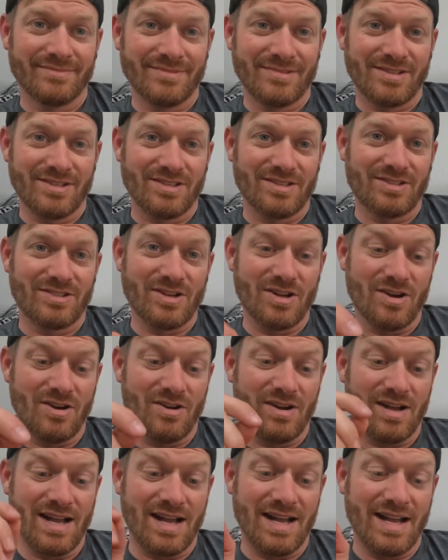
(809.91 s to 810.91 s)

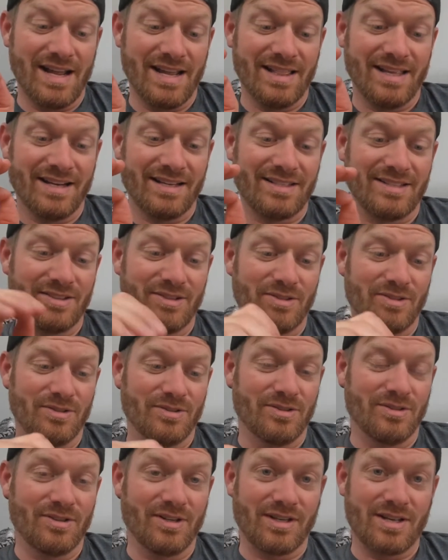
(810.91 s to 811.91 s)
So I like to
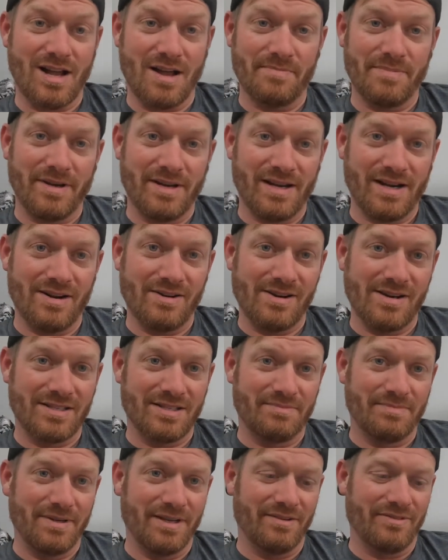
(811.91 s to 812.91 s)
Google a copycat
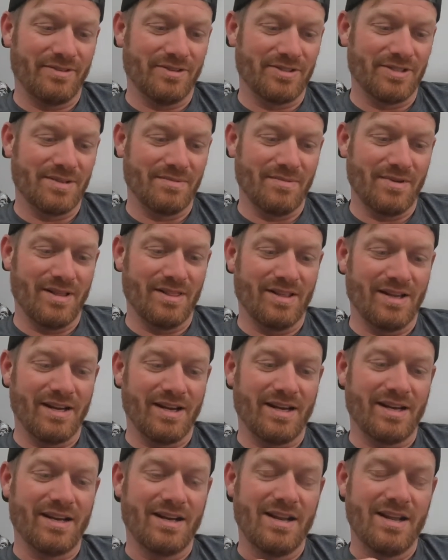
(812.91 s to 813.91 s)
recipe if there's something I
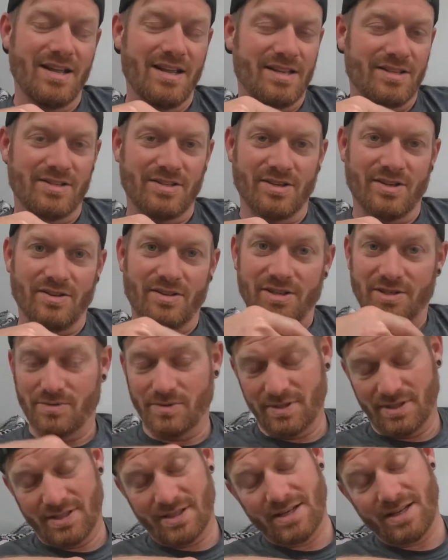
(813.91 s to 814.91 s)
like. So this
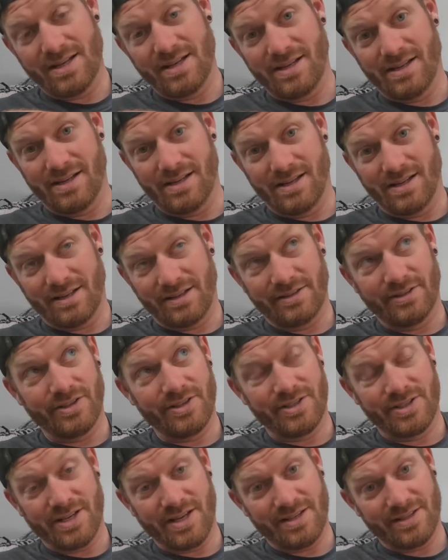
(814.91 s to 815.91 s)
was Good
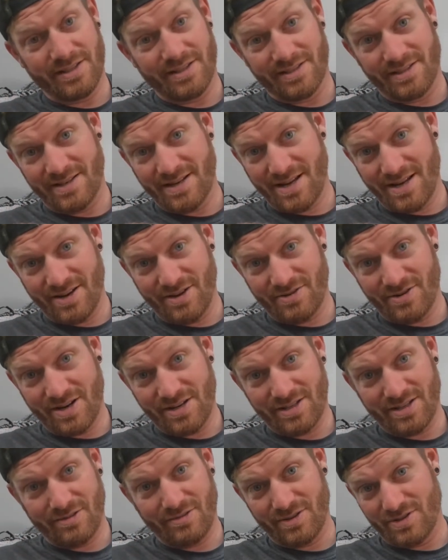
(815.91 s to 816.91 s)
Seasons Italian
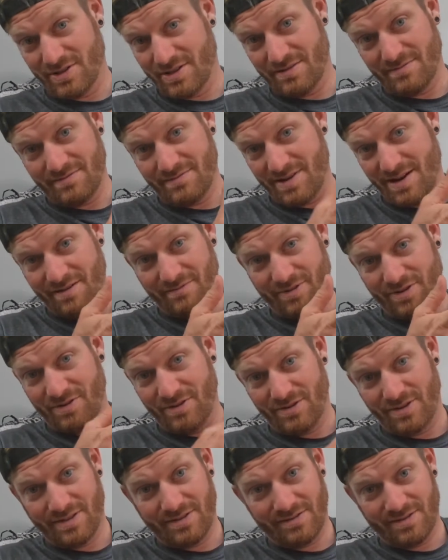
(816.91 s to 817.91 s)
dressing, which I've
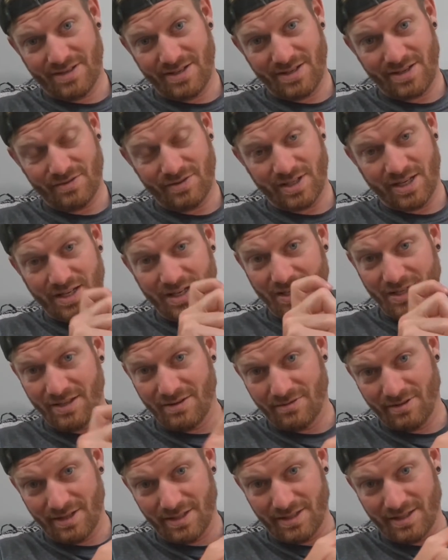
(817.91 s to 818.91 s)
used since I was a kid.
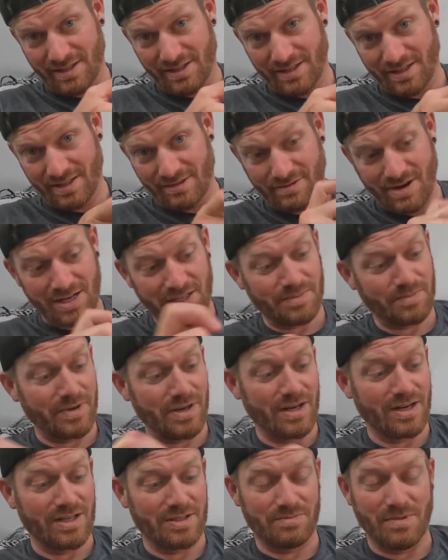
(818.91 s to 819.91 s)
The reason it's in the
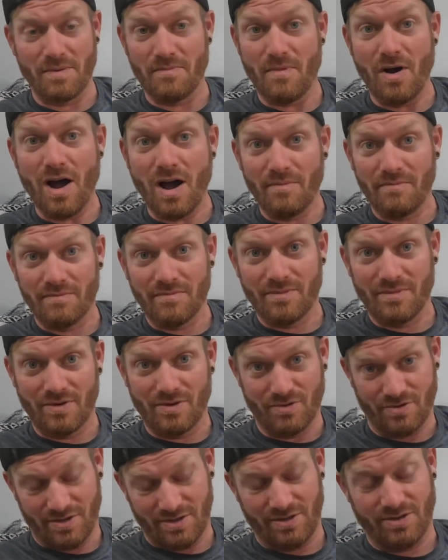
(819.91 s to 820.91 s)
recipe because my mom
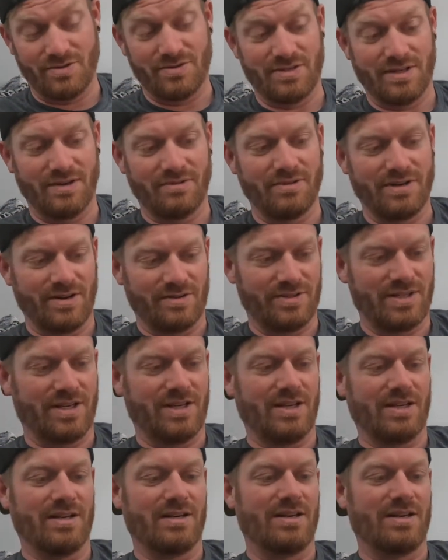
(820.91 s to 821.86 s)
always used it when I was a kid.